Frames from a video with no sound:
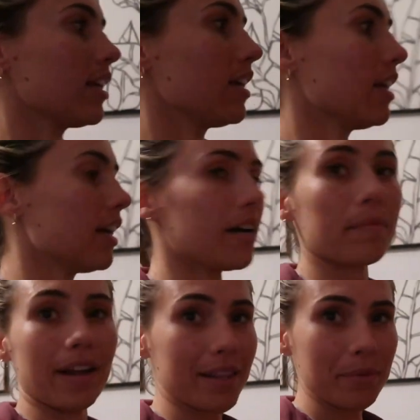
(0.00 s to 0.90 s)
I'm
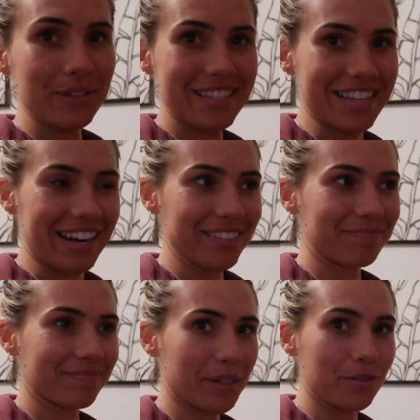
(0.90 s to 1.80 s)
not in the mood to study.
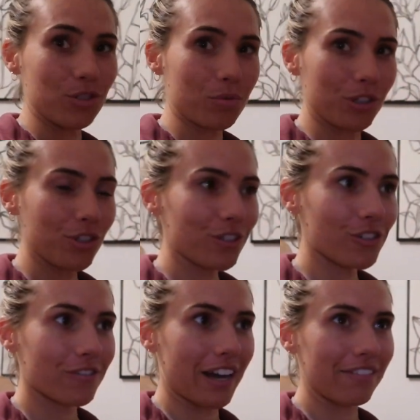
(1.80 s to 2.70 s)
I was just watching
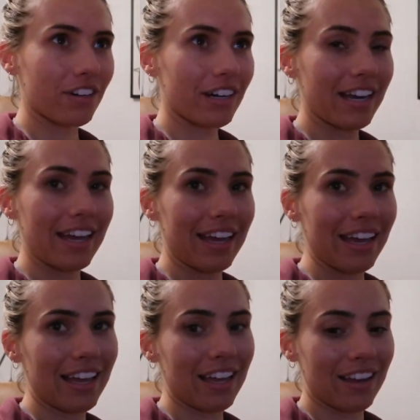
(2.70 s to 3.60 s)
Survivor,
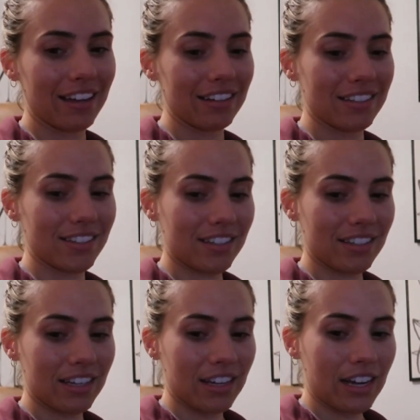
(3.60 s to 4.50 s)
and
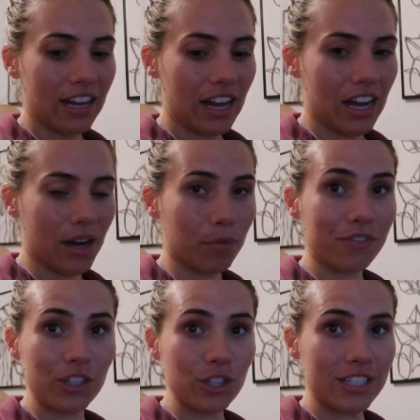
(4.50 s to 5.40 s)
we
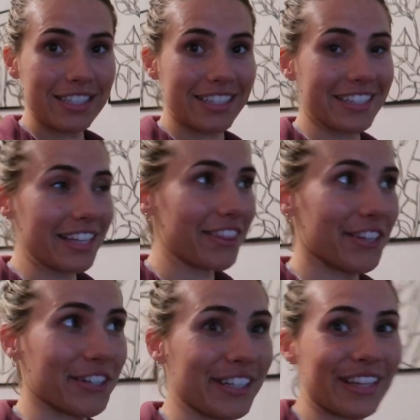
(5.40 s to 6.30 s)
finished season
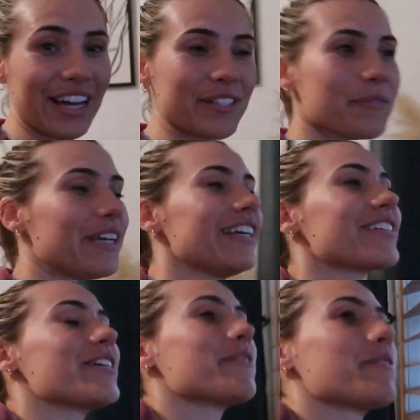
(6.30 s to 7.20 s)
30 last
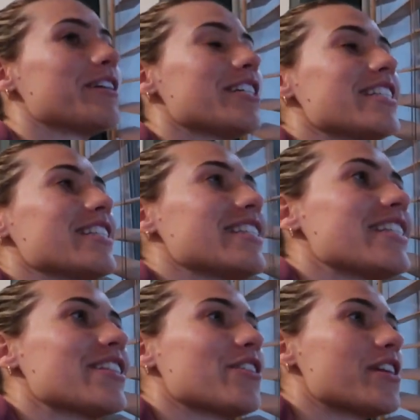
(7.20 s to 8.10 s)
week, so we're watching
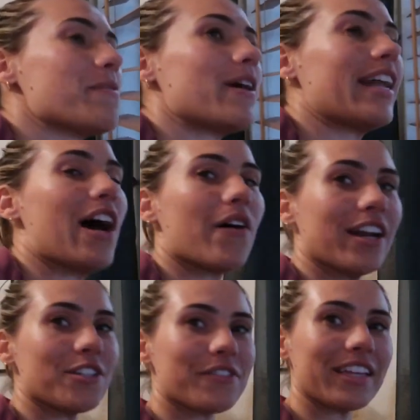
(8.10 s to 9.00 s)
season 31 now,
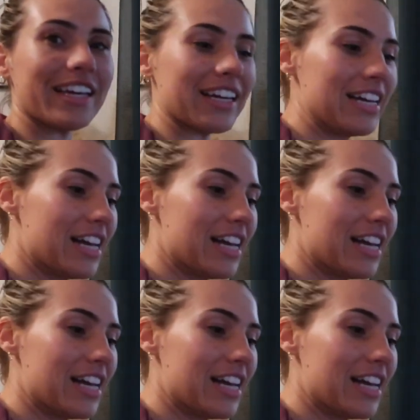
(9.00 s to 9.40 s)
and I just feel like